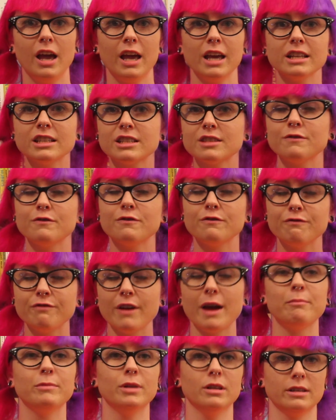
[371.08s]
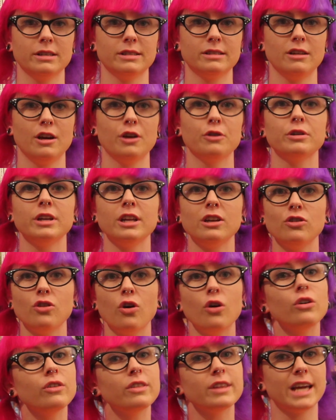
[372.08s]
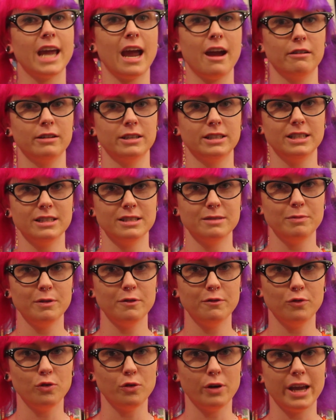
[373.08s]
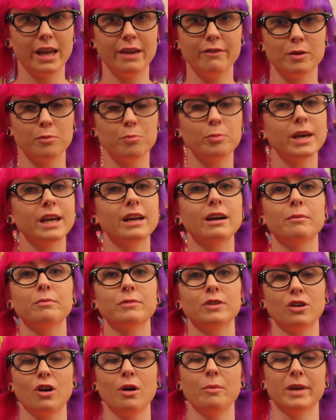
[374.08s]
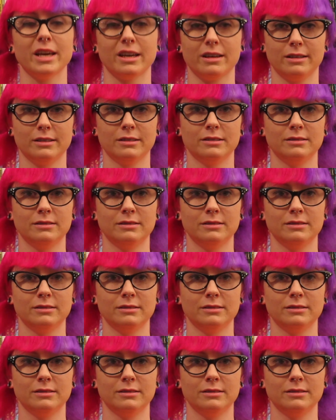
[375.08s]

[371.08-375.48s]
It's fabulous. I already know the characters before I even pick up the comic.